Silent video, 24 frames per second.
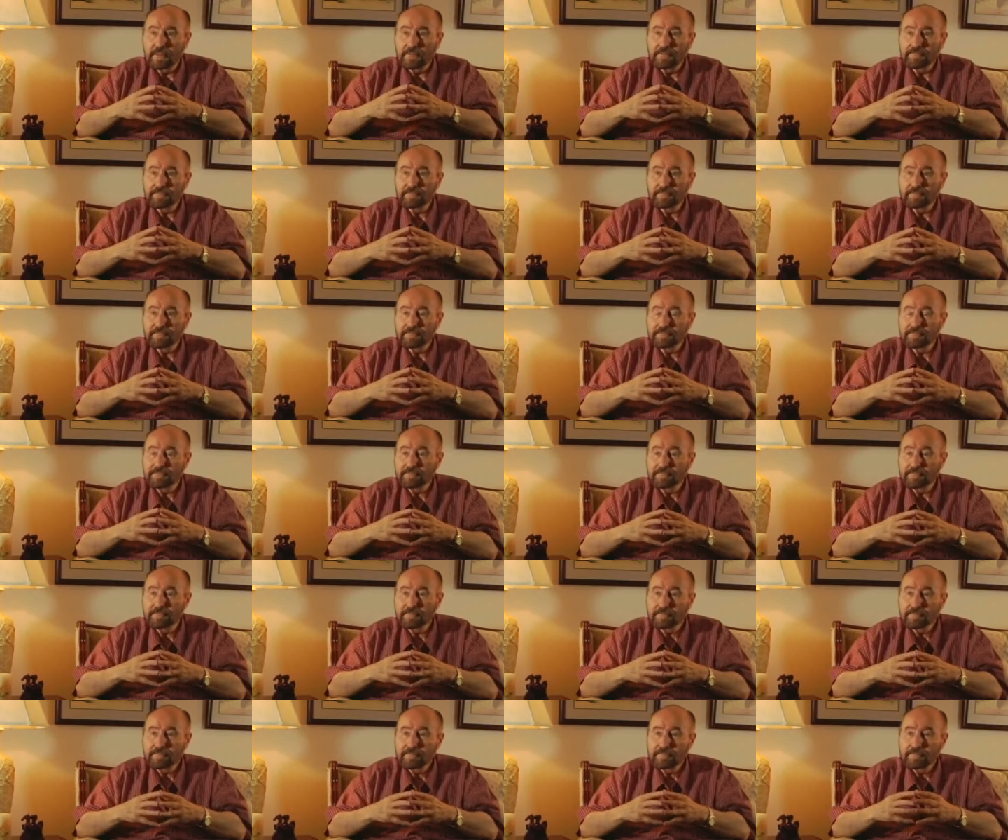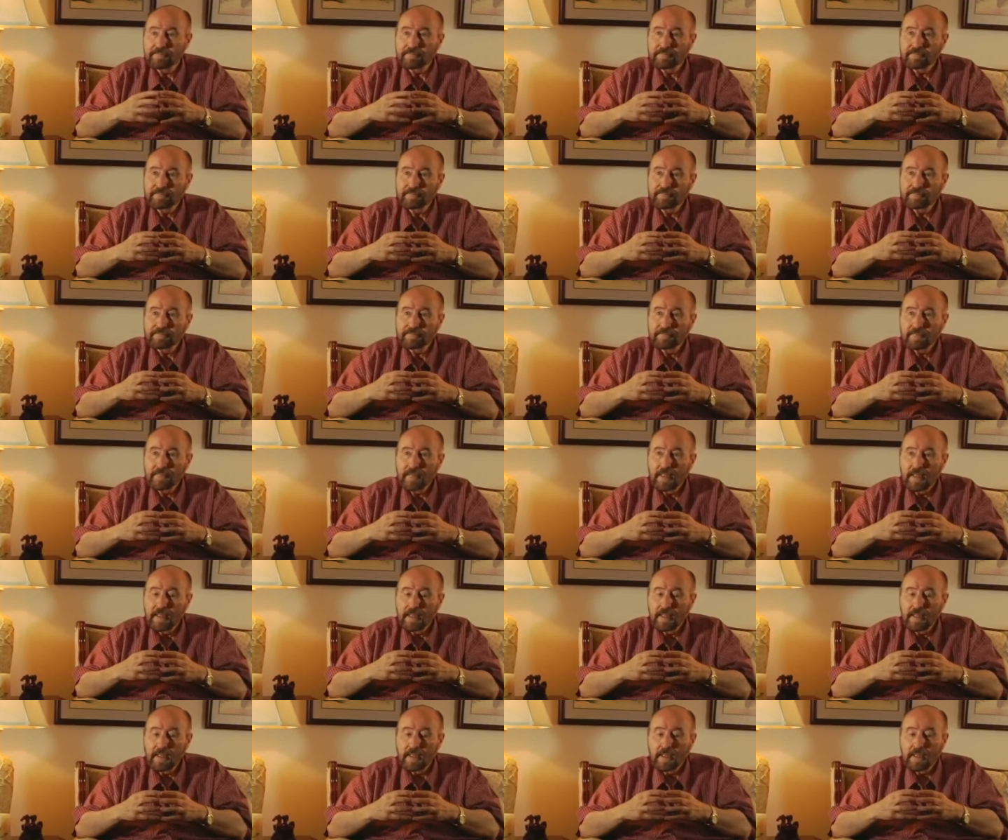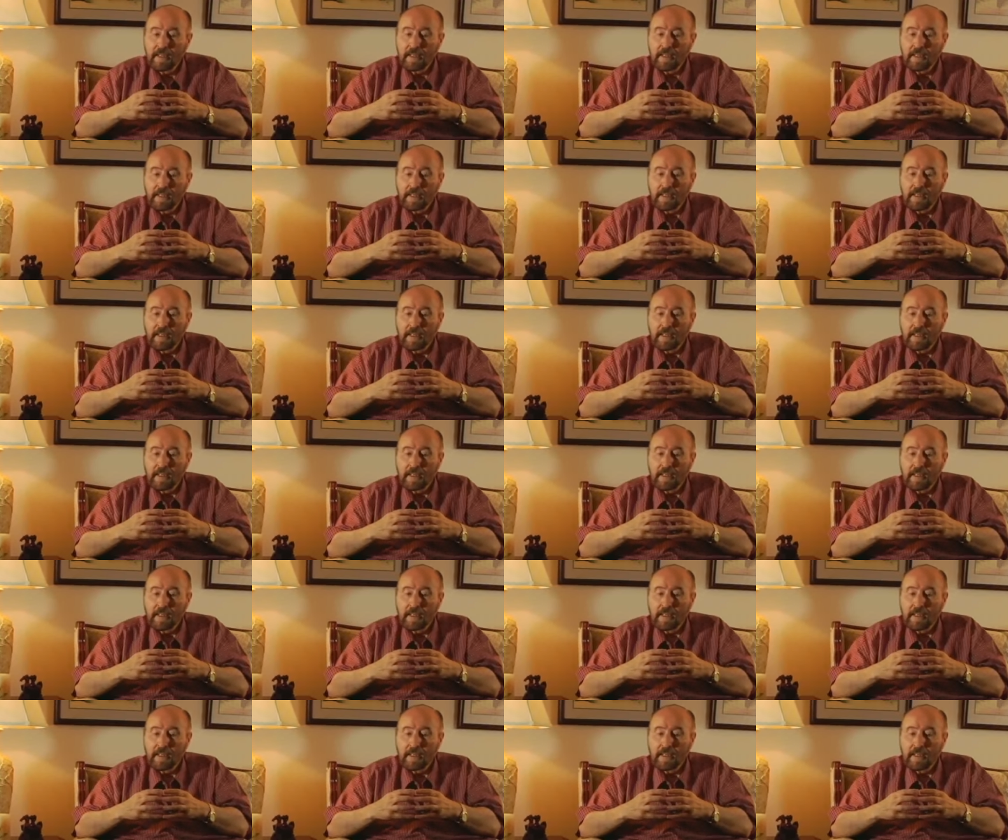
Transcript: How is Wu's work influential in this?